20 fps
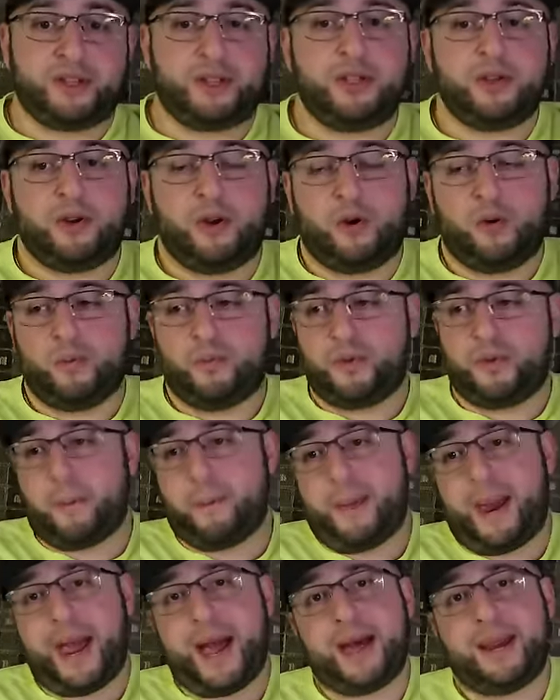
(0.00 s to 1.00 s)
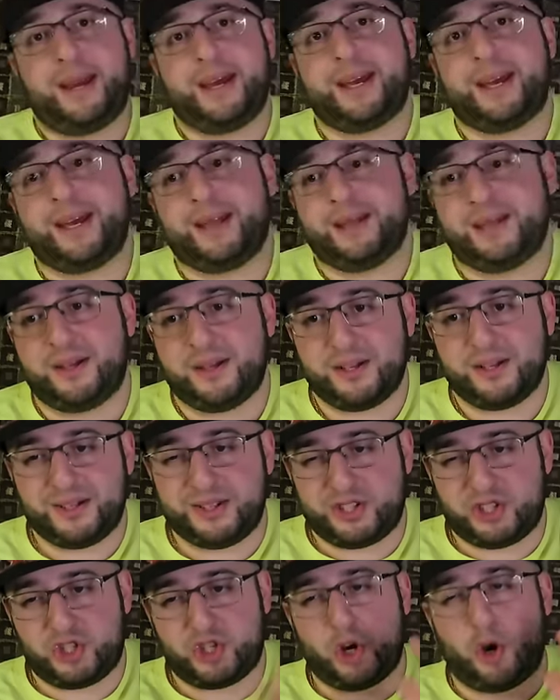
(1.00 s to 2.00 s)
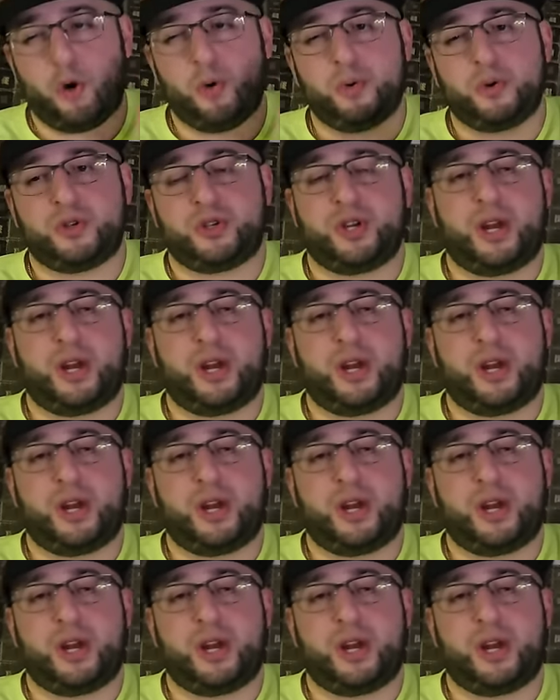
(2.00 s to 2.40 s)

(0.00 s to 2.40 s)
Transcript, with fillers: you know, the manic and the jokes,